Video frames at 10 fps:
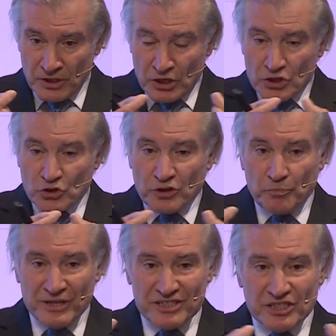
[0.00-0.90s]
So the
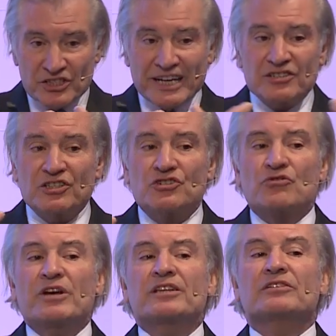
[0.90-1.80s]
business takes the
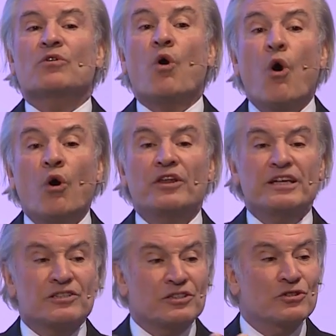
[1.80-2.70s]
strength of all the
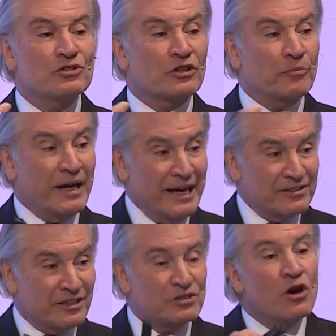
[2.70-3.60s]
institutional
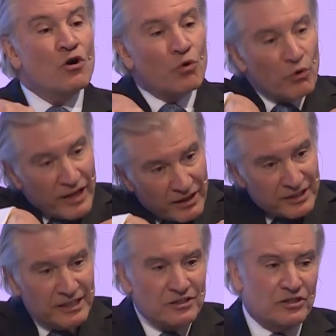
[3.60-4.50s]
capacities without
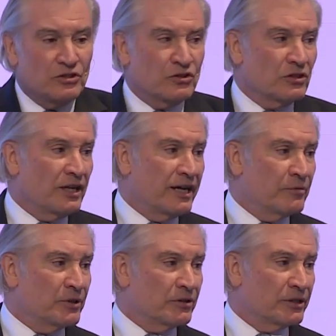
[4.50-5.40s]
the institutional
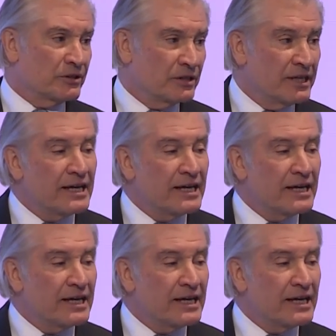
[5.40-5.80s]
liabilities.